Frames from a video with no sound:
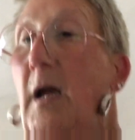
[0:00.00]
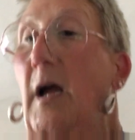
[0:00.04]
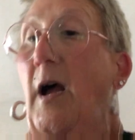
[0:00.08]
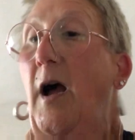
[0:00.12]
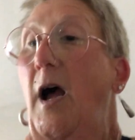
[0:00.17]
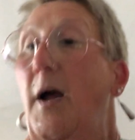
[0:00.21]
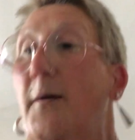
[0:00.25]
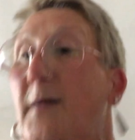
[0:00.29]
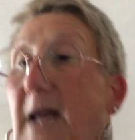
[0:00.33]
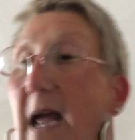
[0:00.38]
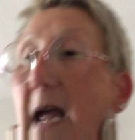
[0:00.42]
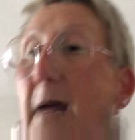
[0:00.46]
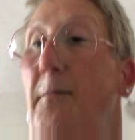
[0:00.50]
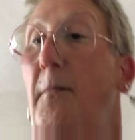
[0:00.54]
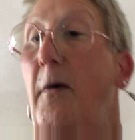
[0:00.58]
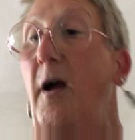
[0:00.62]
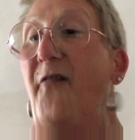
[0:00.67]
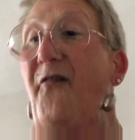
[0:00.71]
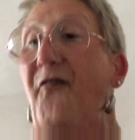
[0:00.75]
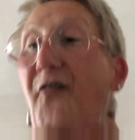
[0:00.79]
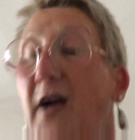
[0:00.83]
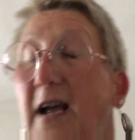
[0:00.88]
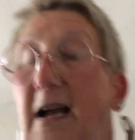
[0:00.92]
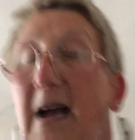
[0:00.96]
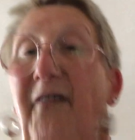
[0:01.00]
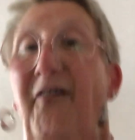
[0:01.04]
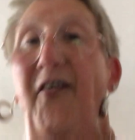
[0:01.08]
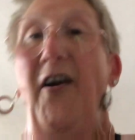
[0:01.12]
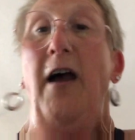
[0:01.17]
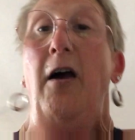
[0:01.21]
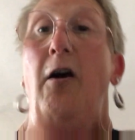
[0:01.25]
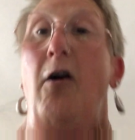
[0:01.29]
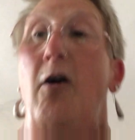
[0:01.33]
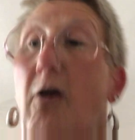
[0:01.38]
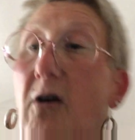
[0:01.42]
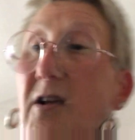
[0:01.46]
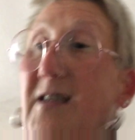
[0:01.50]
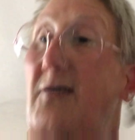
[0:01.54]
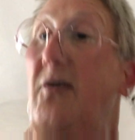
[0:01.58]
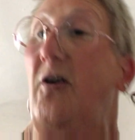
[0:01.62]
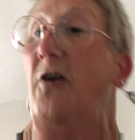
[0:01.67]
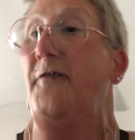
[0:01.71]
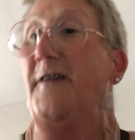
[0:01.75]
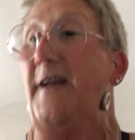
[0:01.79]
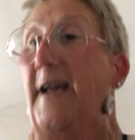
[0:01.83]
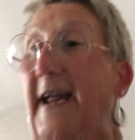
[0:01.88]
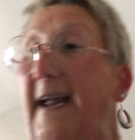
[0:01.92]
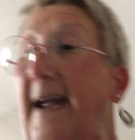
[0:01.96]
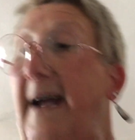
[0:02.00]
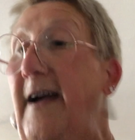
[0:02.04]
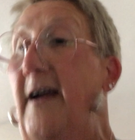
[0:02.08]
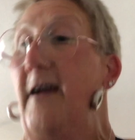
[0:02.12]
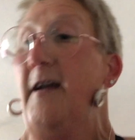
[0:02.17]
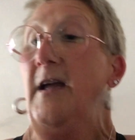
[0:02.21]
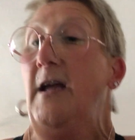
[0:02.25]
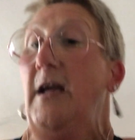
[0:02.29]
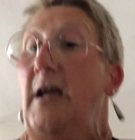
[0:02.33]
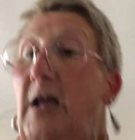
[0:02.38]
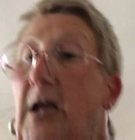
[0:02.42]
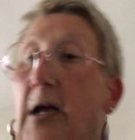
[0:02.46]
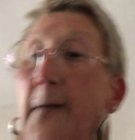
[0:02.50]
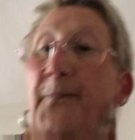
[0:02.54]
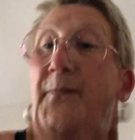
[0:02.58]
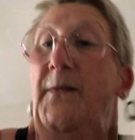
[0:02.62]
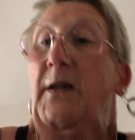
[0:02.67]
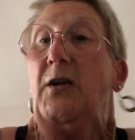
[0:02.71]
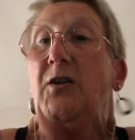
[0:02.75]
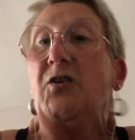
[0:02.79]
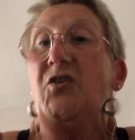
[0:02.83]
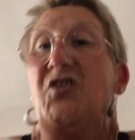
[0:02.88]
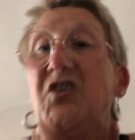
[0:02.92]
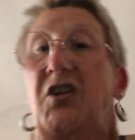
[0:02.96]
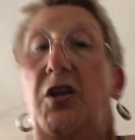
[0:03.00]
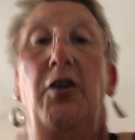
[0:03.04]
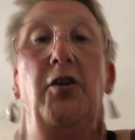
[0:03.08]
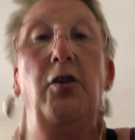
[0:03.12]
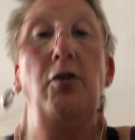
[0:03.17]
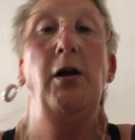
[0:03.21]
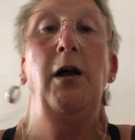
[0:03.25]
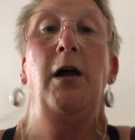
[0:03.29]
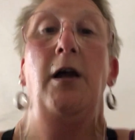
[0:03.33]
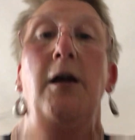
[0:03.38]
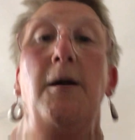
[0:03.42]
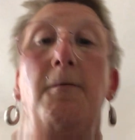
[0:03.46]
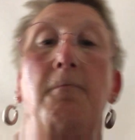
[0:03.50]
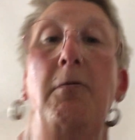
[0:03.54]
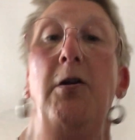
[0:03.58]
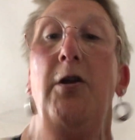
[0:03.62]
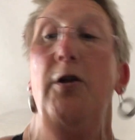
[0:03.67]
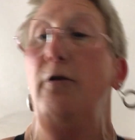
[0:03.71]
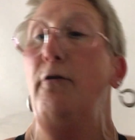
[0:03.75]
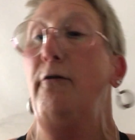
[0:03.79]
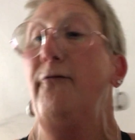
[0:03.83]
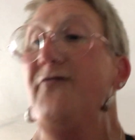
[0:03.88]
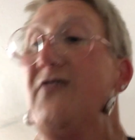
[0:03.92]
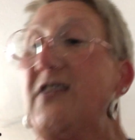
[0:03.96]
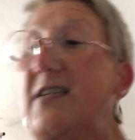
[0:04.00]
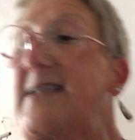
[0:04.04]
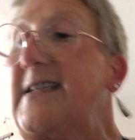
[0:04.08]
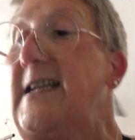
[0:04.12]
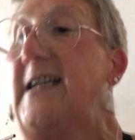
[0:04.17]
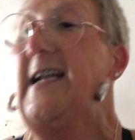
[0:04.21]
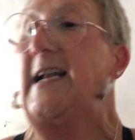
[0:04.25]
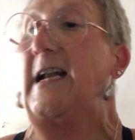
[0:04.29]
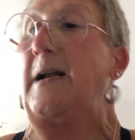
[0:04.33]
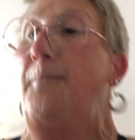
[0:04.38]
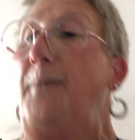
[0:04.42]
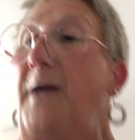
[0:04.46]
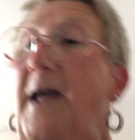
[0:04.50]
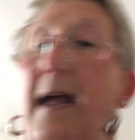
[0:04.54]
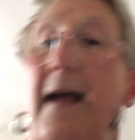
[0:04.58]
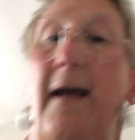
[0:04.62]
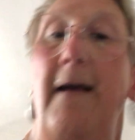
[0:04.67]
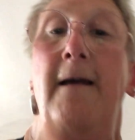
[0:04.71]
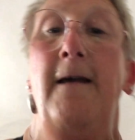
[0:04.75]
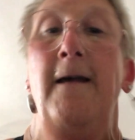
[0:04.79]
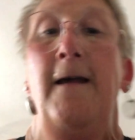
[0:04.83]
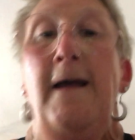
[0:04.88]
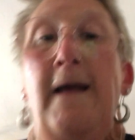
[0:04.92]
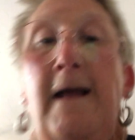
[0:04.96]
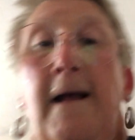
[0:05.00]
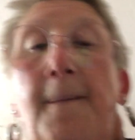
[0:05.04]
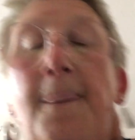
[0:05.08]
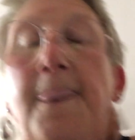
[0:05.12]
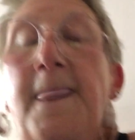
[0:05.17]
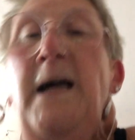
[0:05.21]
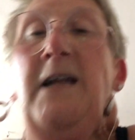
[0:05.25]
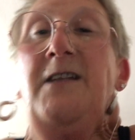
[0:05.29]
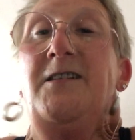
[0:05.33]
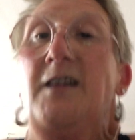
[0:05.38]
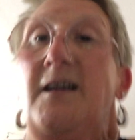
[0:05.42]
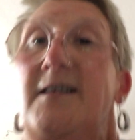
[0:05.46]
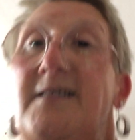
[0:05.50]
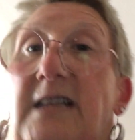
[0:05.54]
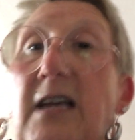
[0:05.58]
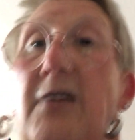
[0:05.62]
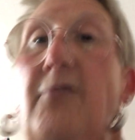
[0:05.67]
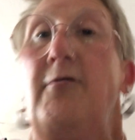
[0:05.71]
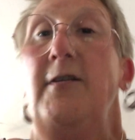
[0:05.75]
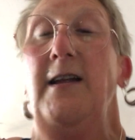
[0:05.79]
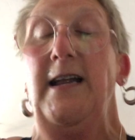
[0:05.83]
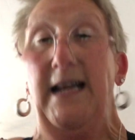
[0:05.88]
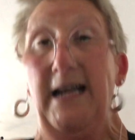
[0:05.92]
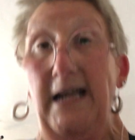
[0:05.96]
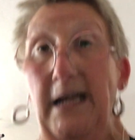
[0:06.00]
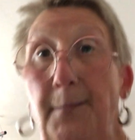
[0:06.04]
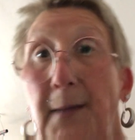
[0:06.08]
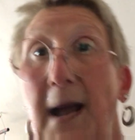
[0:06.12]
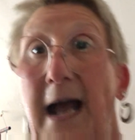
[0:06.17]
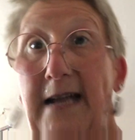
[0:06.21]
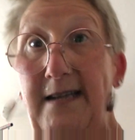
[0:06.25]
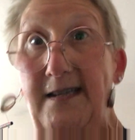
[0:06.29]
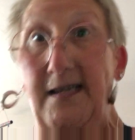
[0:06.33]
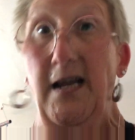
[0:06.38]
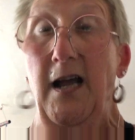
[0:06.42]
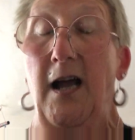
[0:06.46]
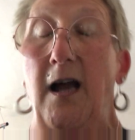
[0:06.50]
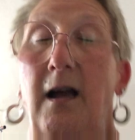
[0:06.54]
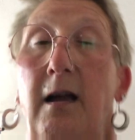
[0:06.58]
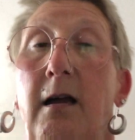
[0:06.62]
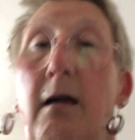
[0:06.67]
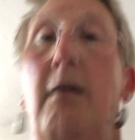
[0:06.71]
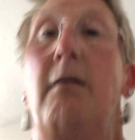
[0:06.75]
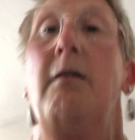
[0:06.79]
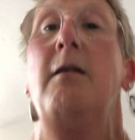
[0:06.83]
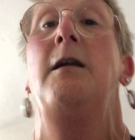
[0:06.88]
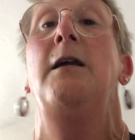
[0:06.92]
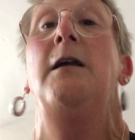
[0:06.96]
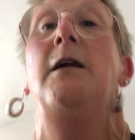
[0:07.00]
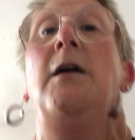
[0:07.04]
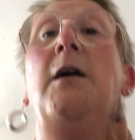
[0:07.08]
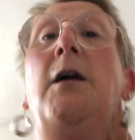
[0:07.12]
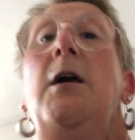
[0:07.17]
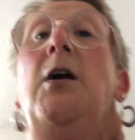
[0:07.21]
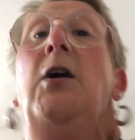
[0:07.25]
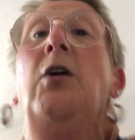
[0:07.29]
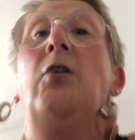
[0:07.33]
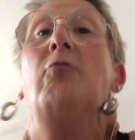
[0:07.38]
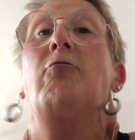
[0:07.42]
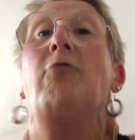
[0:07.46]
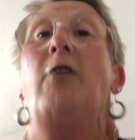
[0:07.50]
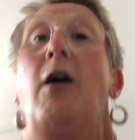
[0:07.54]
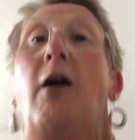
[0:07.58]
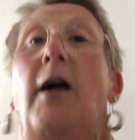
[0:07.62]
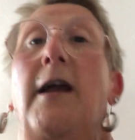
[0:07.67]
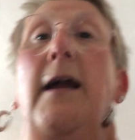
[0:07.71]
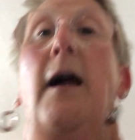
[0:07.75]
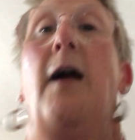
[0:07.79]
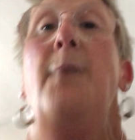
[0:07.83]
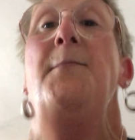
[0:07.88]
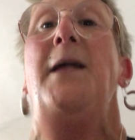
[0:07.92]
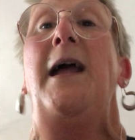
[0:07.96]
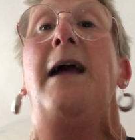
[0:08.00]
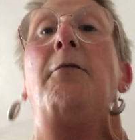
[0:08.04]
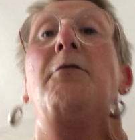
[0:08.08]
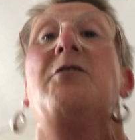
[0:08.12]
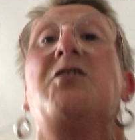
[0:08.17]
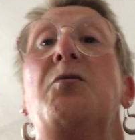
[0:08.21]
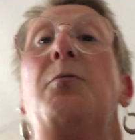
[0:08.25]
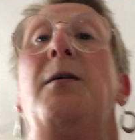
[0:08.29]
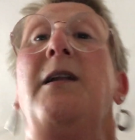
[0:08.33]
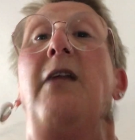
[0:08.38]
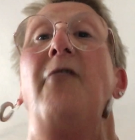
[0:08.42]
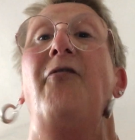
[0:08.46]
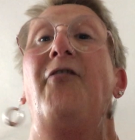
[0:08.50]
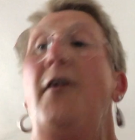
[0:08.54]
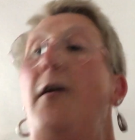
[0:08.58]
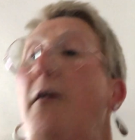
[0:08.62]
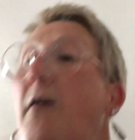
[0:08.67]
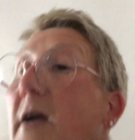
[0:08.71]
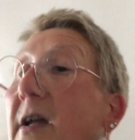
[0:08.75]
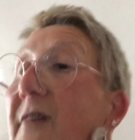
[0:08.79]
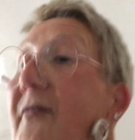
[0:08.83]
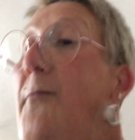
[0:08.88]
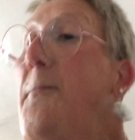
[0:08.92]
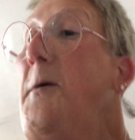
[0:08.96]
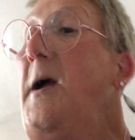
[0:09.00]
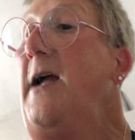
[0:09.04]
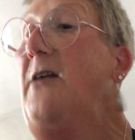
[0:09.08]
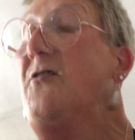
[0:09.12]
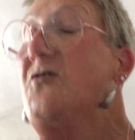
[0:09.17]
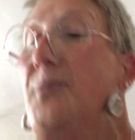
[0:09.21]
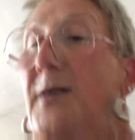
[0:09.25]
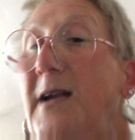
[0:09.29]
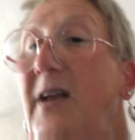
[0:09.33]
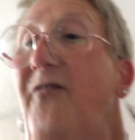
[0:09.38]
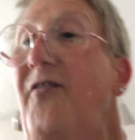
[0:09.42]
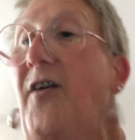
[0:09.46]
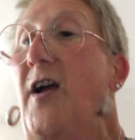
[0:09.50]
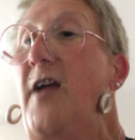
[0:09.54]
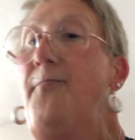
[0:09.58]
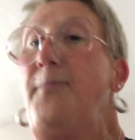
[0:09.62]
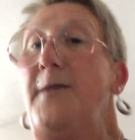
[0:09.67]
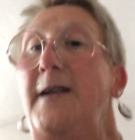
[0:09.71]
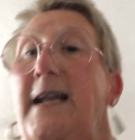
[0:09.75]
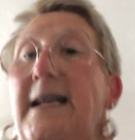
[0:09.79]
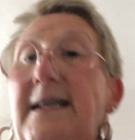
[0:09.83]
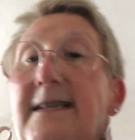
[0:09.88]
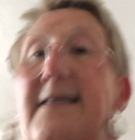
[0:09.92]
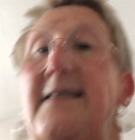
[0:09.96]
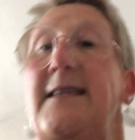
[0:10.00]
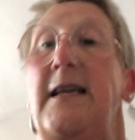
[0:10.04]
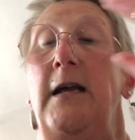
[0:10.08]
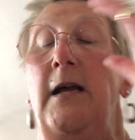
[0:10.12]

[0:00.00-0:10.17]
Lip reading: I'm getting my fat arse on here to move just a little bit. Does it really matter? Right, I'm now at 25, am I at 25 minutes?